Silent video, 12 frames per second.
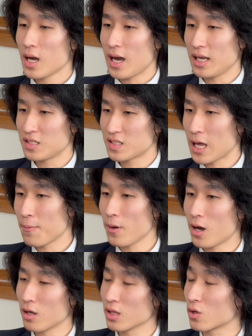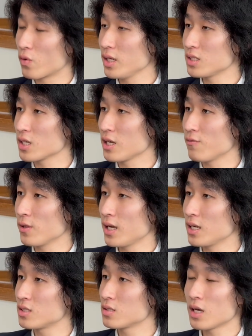I stepped on the Great Slave
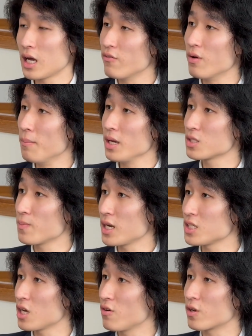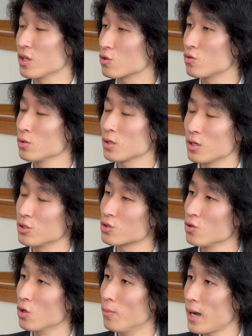Lakes. I even missed myself because
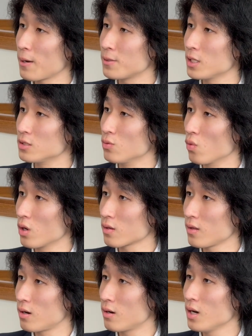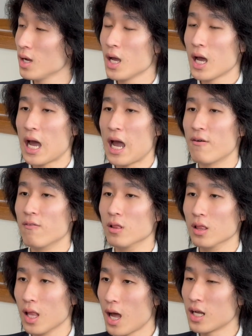Google Maps doesn't work there. I have a
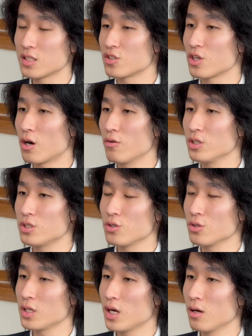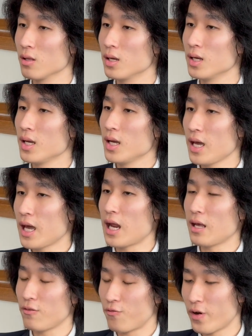lot of stories to tell, and
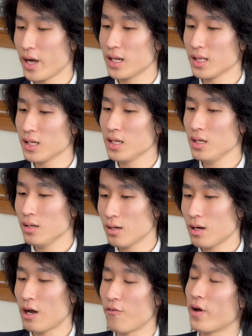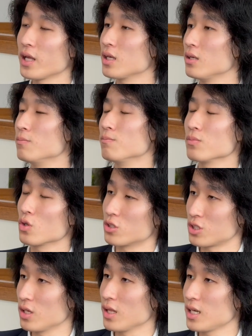I find the
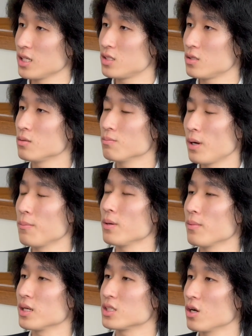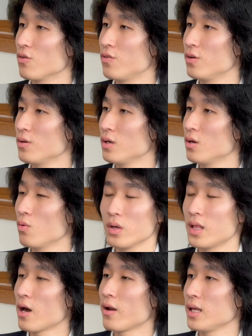Northern Lights by me myself,
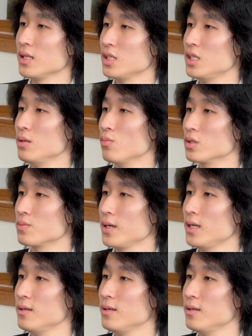without any team with me.